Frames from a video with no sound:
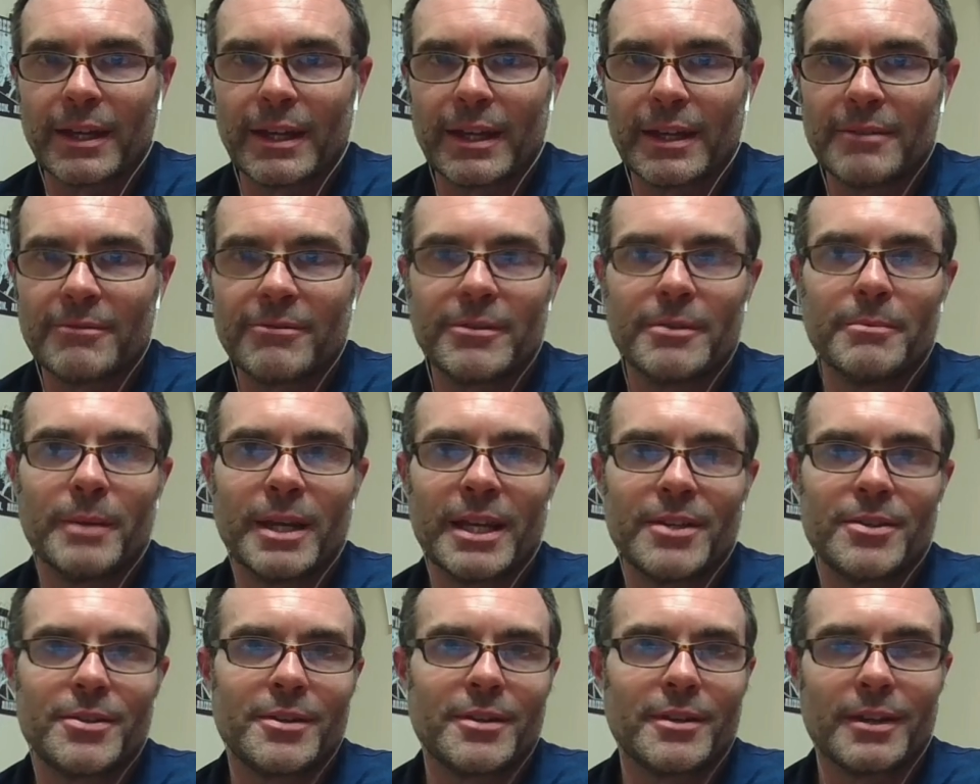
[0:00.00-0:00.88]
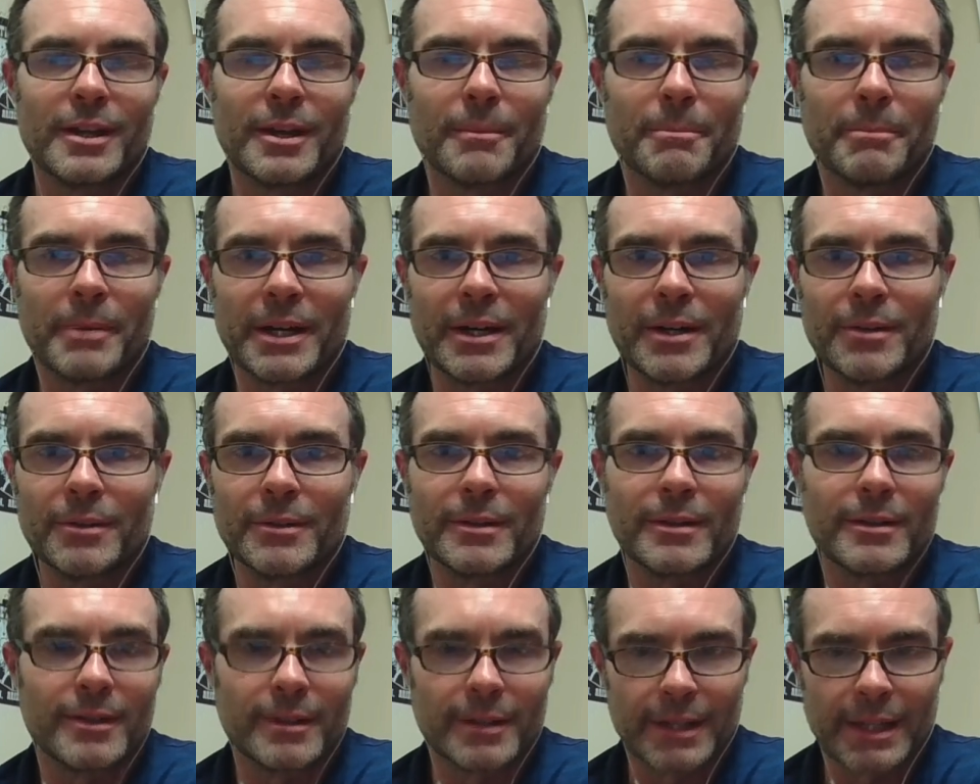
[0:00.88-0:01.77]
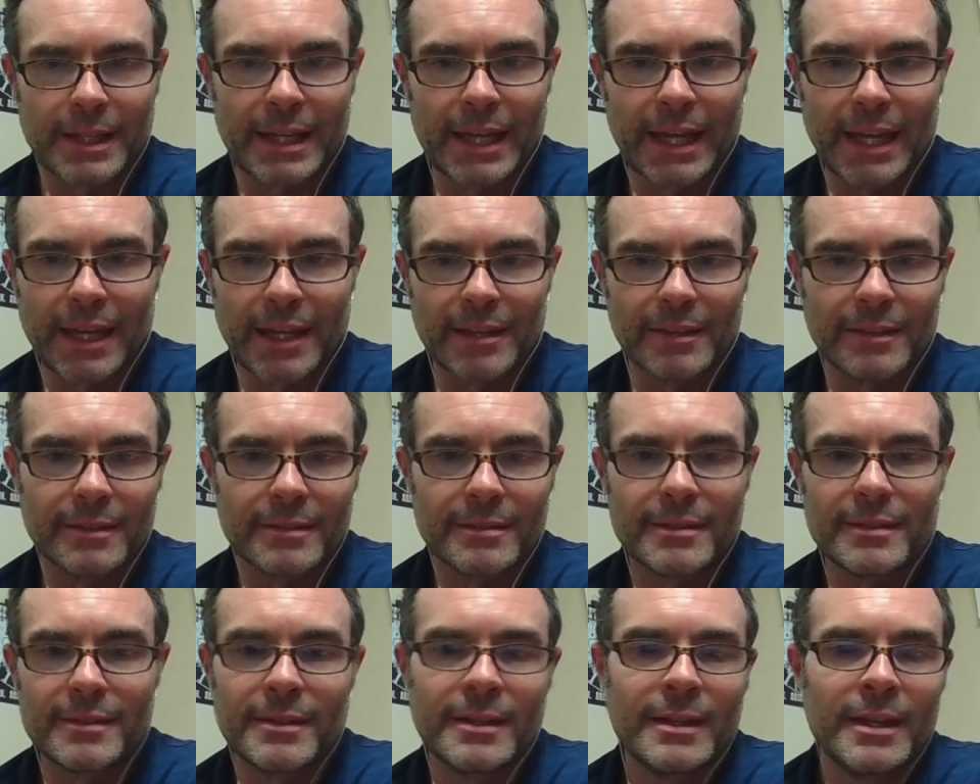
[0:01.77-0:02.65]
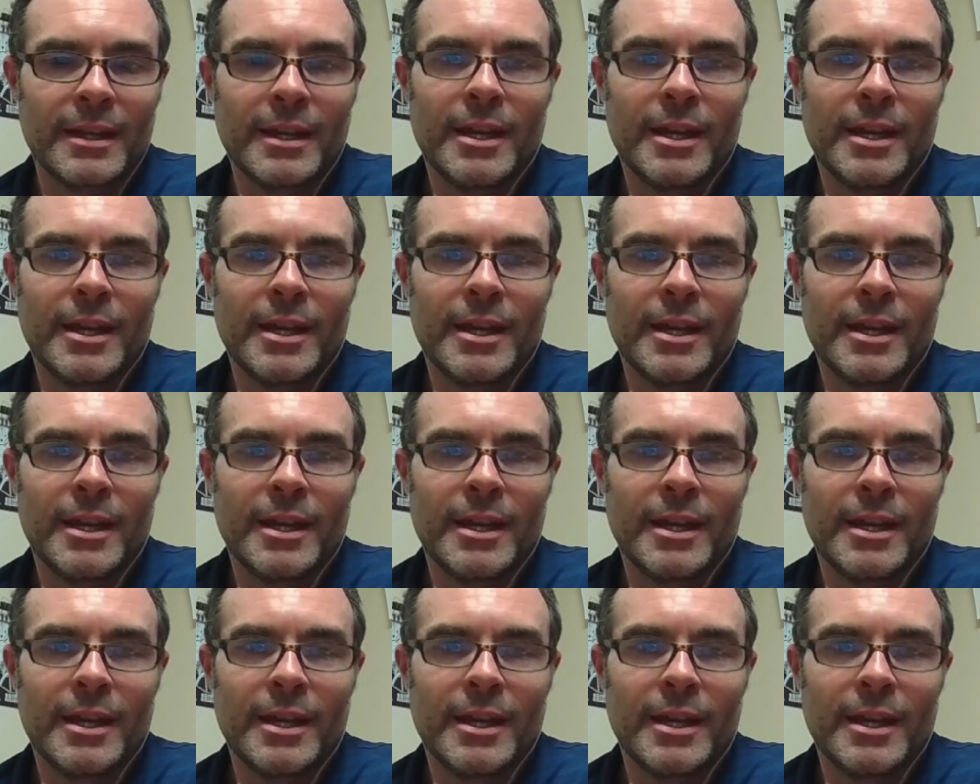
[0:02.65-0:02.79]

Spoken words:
information about hurricanes